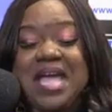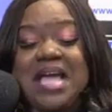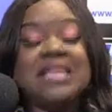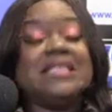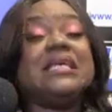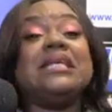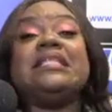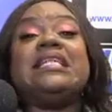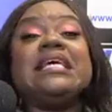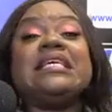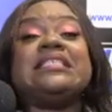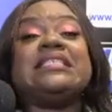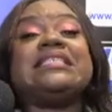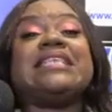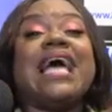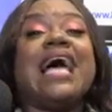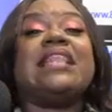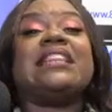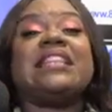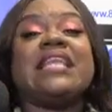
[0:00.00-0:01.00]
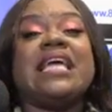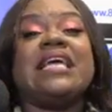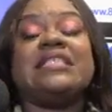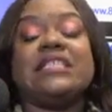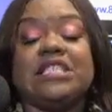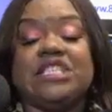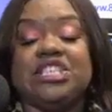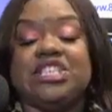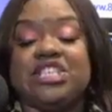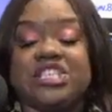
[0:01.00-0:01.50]
So this is how things
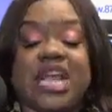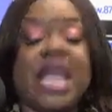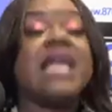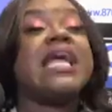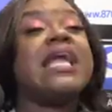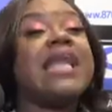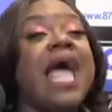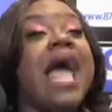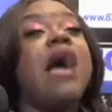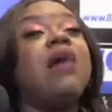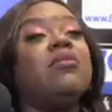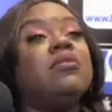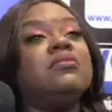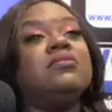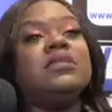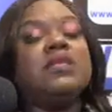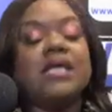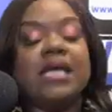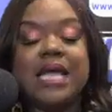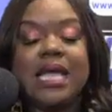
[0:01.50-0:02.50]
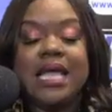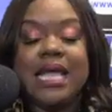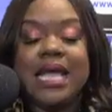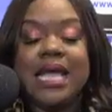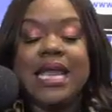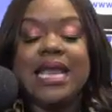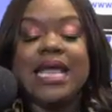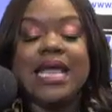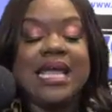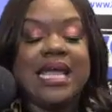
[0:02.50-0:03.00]
are shaking out
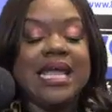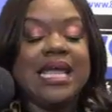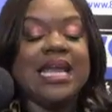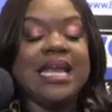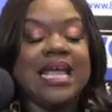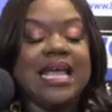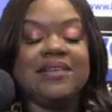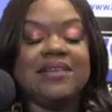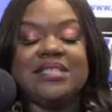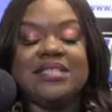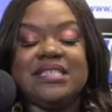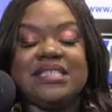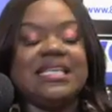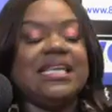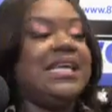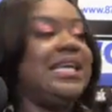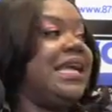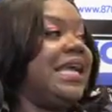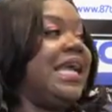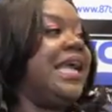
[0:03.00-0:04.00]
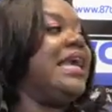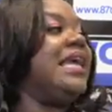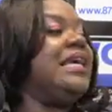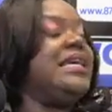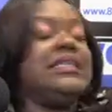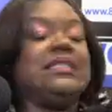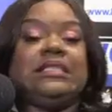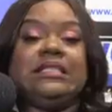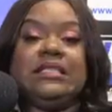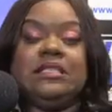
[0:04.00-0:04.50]
in the NFC
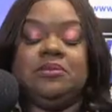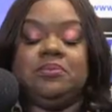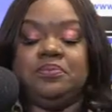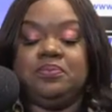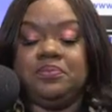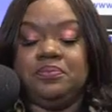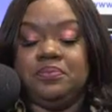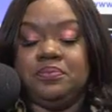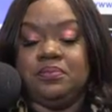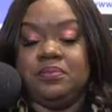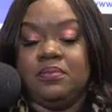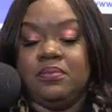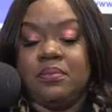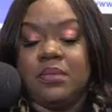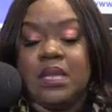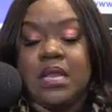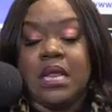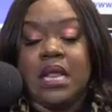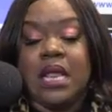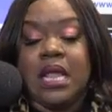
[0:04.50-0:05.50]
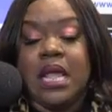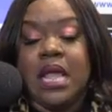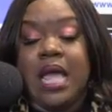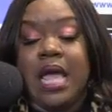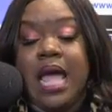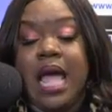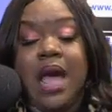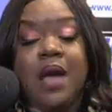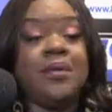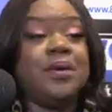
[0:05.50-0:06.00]
East.
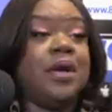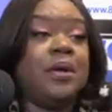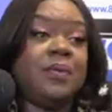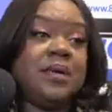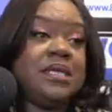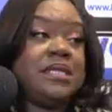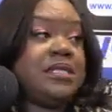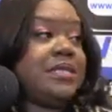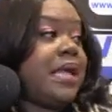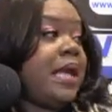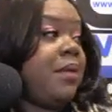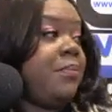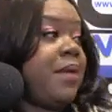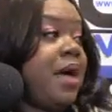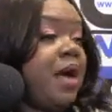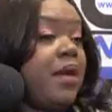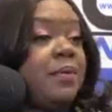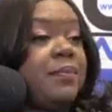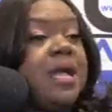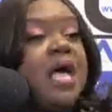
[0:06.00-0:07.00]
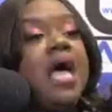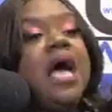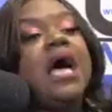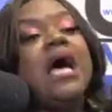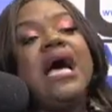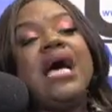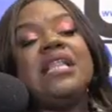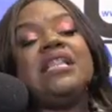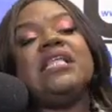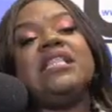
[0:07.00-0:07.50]
I don't know what to say about them
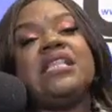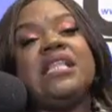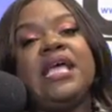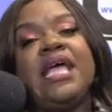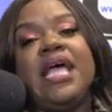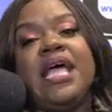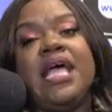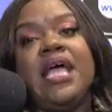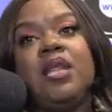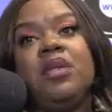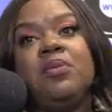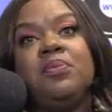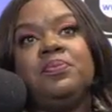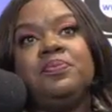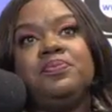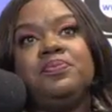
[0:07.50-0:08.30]
other than